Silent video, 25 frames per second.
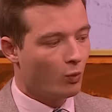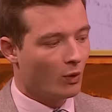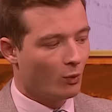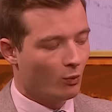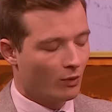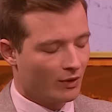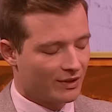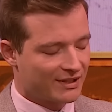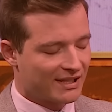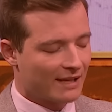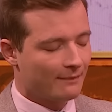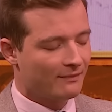
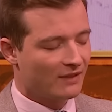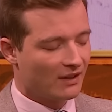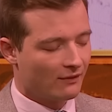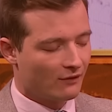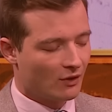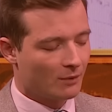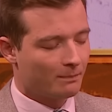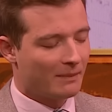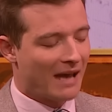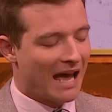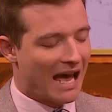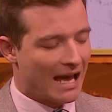something
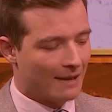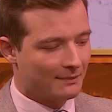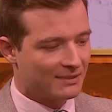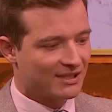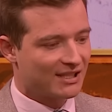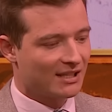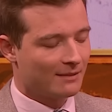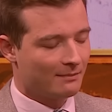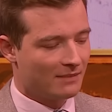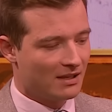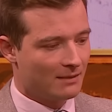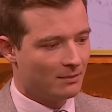that perhaps
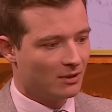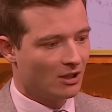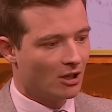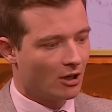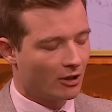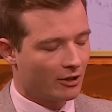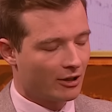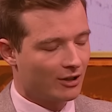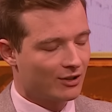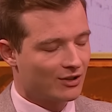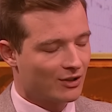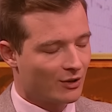some people are
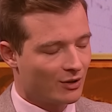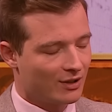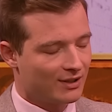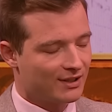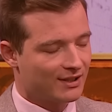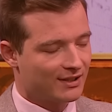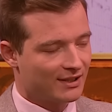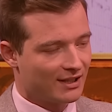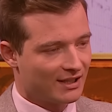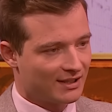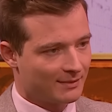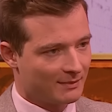going to
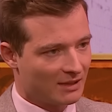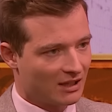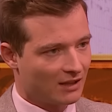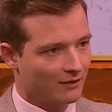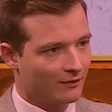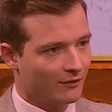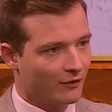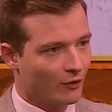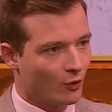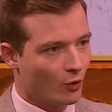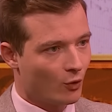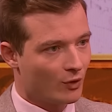criticise
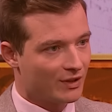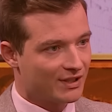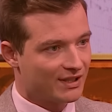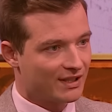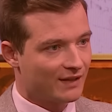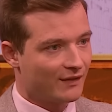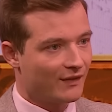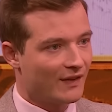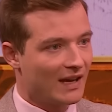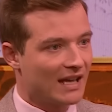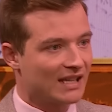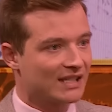Meghan for is the
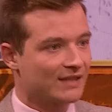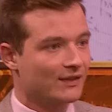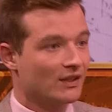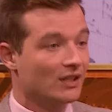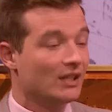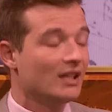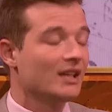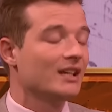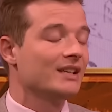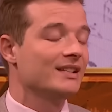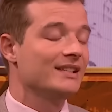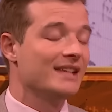fact that,
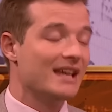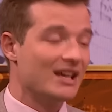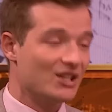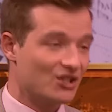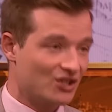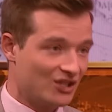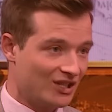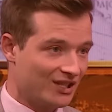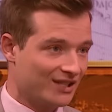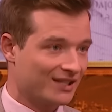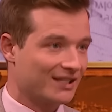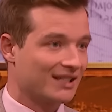yes,
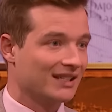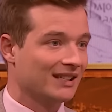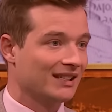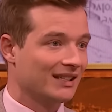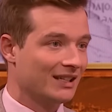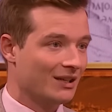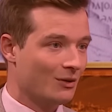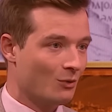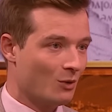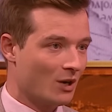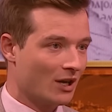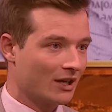she is
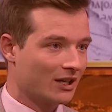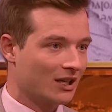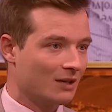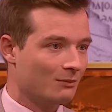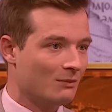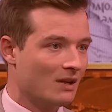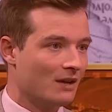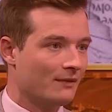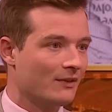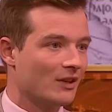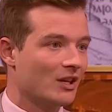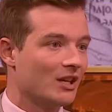clearly a working
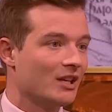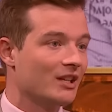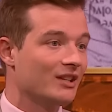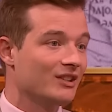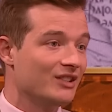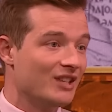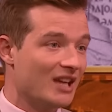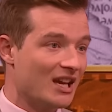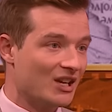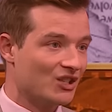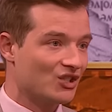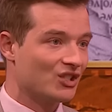mother, and
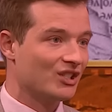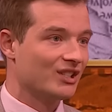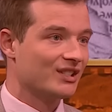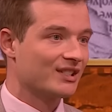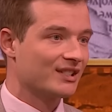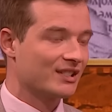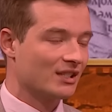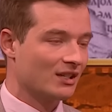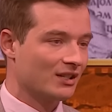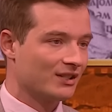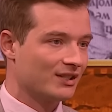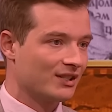yes, she is
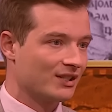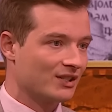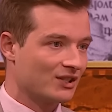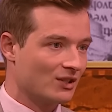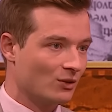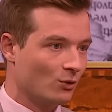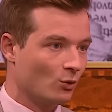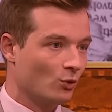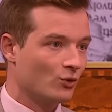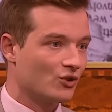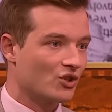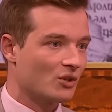starting to
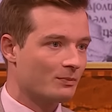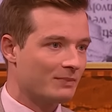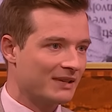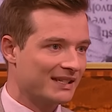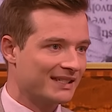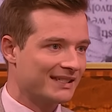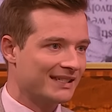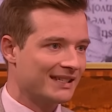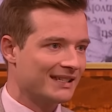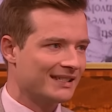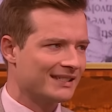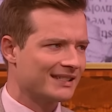launch a
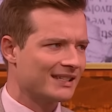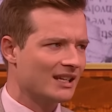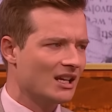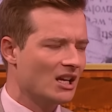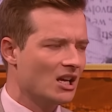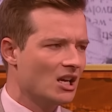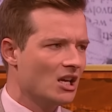business,